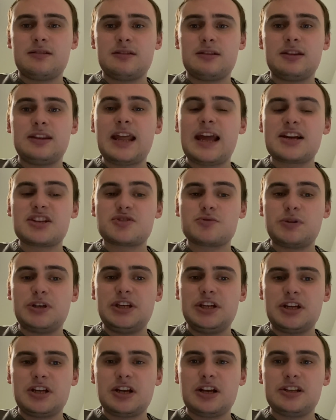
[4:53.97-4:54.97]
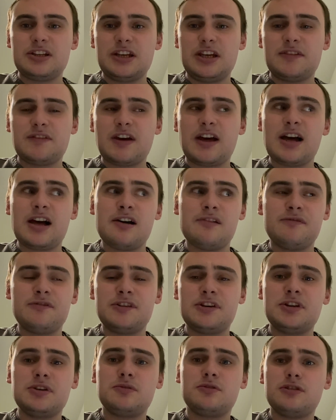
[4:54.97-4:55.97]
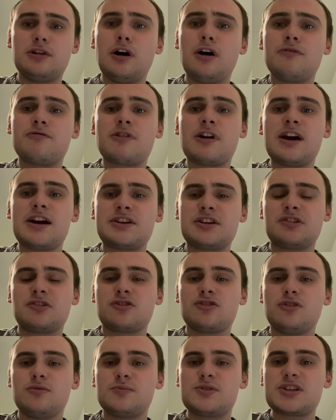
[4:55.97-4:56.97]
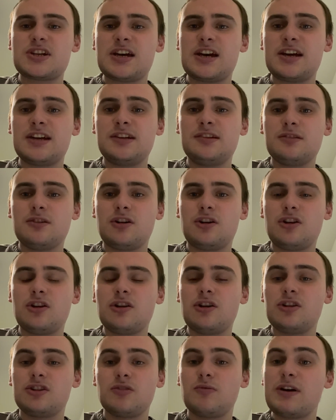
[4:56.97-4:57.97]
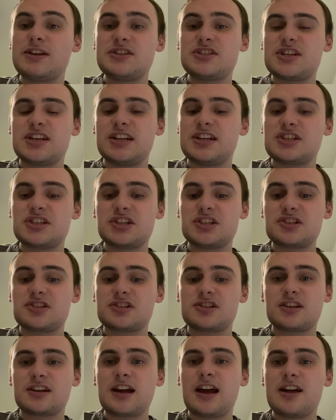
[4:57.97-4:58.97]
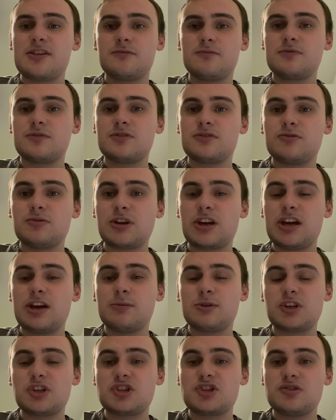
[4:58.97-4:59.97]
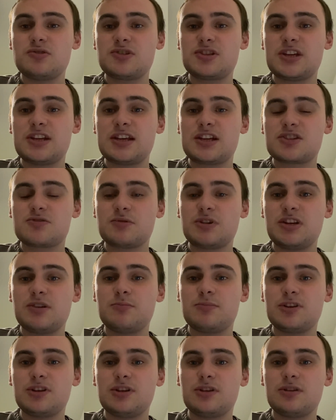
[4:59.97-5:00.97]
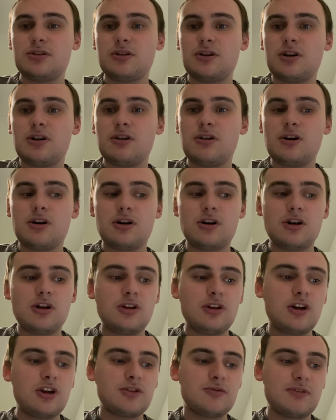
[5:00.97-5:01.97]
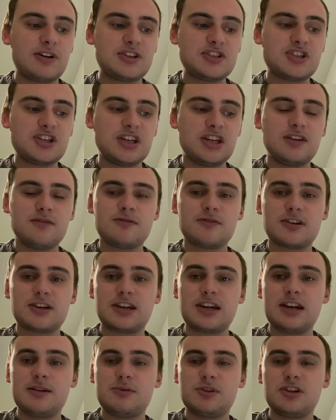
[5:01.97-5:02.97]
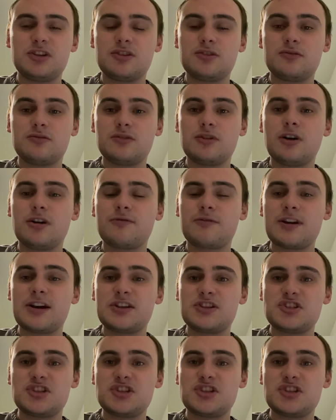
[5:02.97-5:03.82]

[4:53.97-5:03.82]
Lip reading: next week, I'll either have the North Riding Cup tie on the Wednesday. This is because I can't do a game on a Tuesday next week, but on the Wednesday, either a game in the North Riding